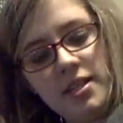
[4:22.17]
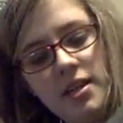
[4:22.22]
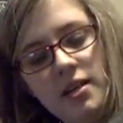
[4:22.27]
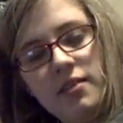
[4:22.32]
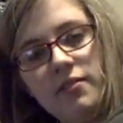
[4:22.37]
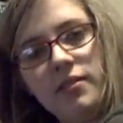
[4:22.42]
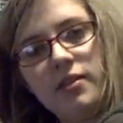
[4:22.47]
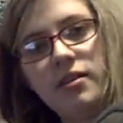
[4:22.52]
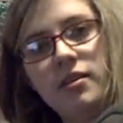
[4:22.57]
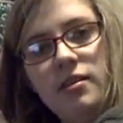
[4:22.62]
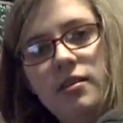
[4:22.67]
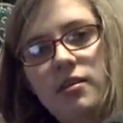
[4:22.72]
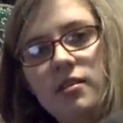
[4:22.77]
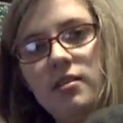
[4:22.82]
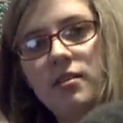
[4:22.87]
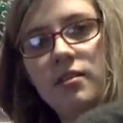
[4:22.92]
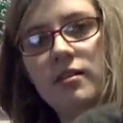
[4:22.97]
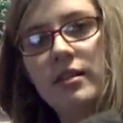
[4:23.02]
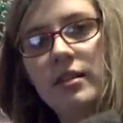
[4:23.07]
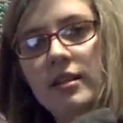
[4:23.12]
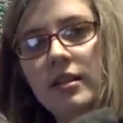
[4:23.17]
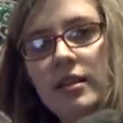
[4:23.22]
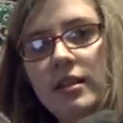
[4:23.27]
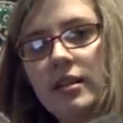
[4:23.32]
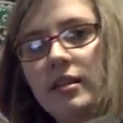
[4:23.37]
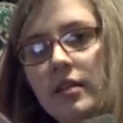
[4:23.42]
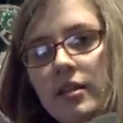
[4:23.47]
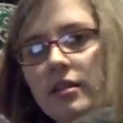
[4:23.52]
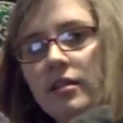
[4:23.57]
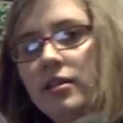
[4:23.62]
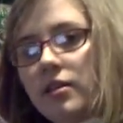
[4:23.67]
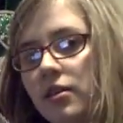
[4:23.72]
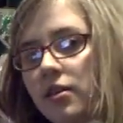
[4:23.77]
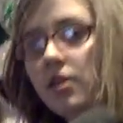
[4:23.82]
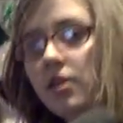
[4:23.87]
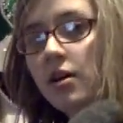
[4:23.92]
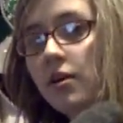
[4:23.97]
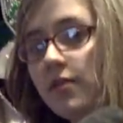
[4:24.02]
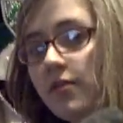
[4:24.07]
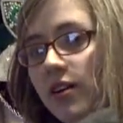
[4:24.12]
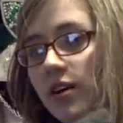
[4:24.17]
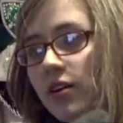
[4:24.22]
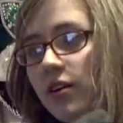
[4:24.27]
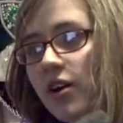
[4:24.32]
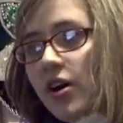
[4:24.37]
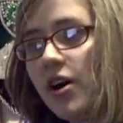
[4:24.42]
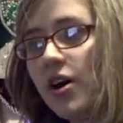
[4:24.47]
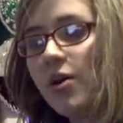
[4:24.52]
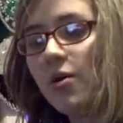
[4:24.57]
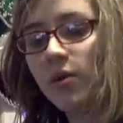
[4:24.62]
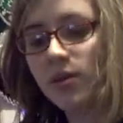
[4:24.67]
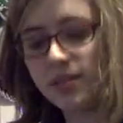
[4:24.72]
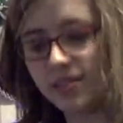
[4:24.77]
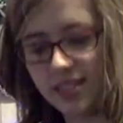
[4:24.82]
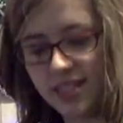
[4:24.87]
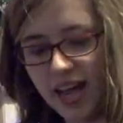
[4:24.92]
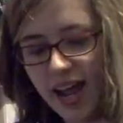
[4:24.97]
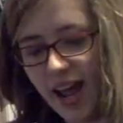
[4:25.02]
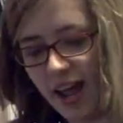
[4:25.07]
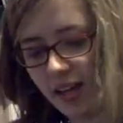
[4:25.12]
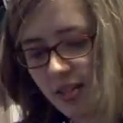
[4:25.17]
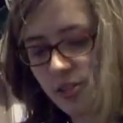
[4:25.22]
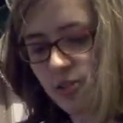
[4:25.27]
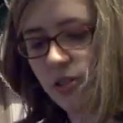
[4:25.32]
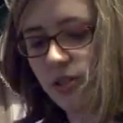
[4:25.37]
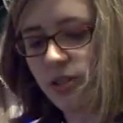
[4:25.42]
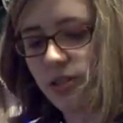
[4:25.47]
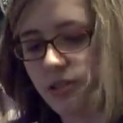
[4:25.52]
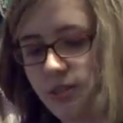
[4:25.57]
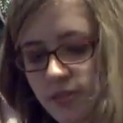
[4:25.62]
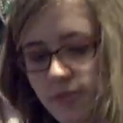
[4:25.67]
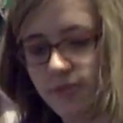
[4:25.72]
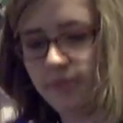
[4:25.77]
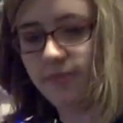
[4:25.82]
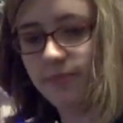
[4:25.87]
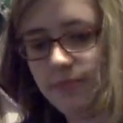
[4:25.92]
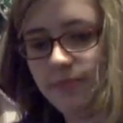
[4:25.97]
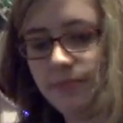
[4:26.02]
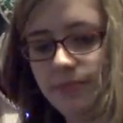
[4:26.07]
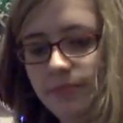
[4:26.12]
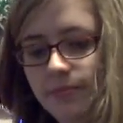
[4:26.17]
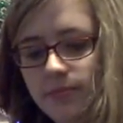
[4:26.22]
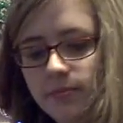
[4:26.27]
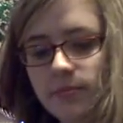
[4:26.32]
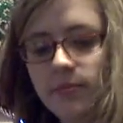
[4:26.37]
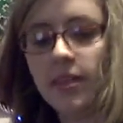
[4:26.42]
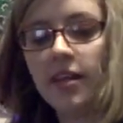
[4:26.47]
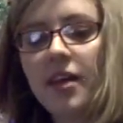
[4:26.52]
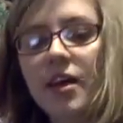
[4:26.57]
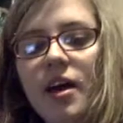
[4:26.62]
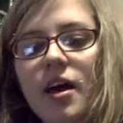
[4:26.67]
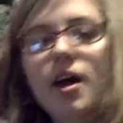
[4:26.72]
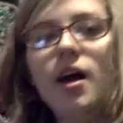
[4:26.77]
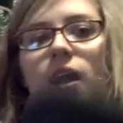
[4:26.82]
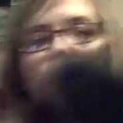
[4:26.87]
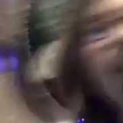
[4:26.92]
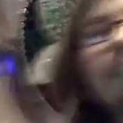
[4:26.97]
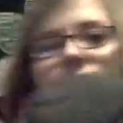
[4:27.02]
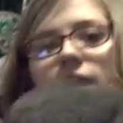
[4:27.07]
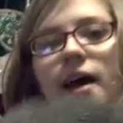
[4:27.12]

no, because the snap rips off. No, Velcro snags your clothes. Your mama snags my